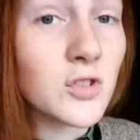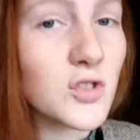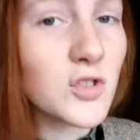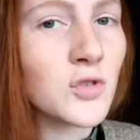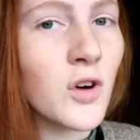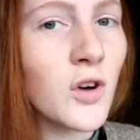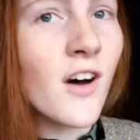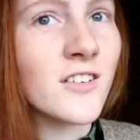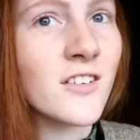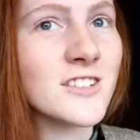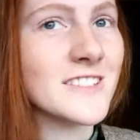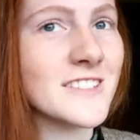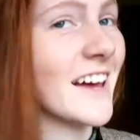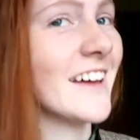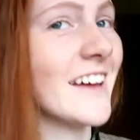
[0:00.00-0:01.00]
But you do not
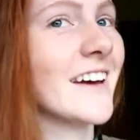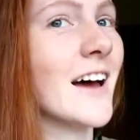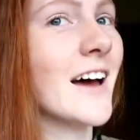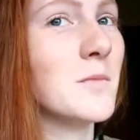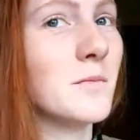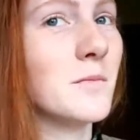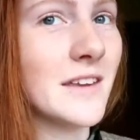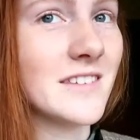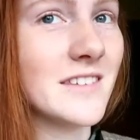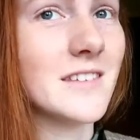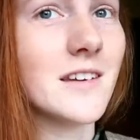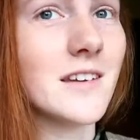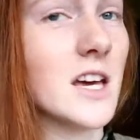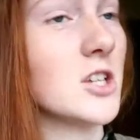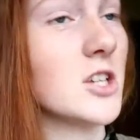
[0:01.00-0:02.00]
understand. I
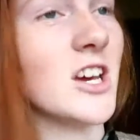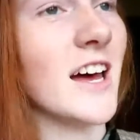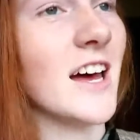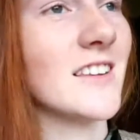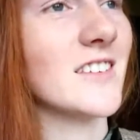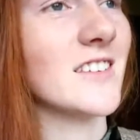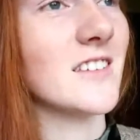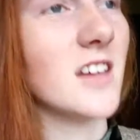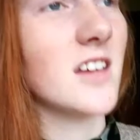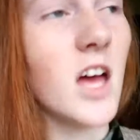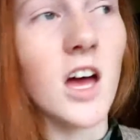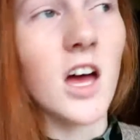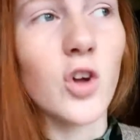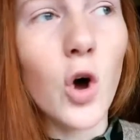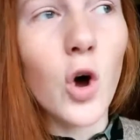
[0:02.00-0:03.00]
missed a chance,
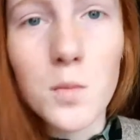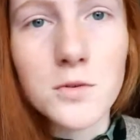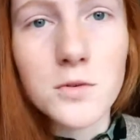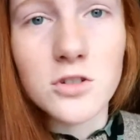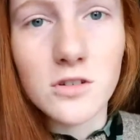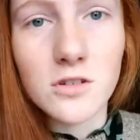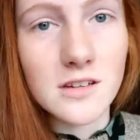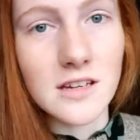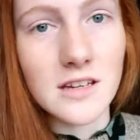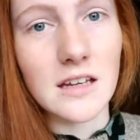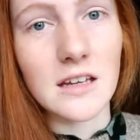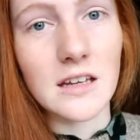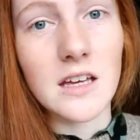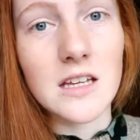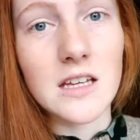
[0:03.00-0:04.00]
an
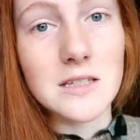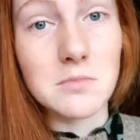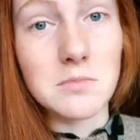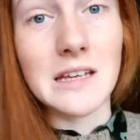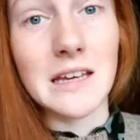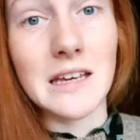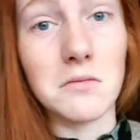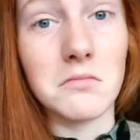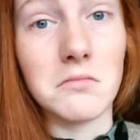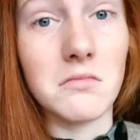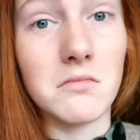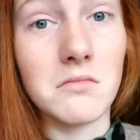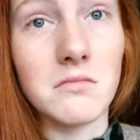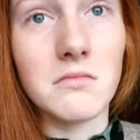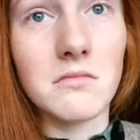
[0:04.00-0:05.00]
opportunity to meet him.
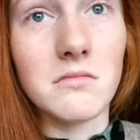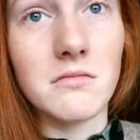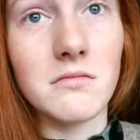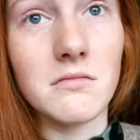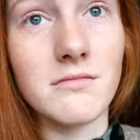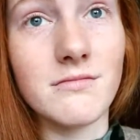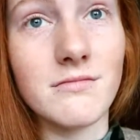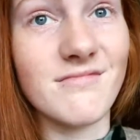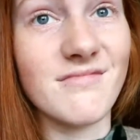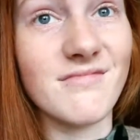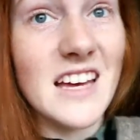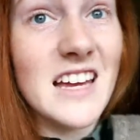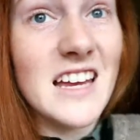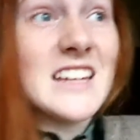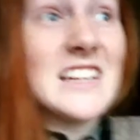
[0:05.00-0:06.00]

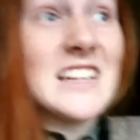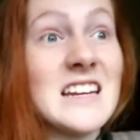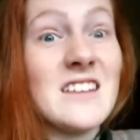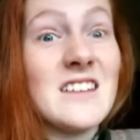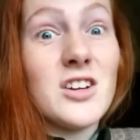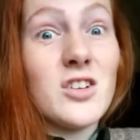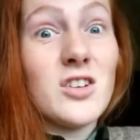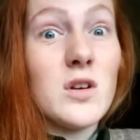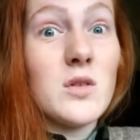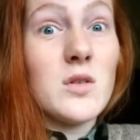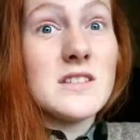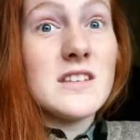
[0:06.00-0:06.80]
And I didn't even know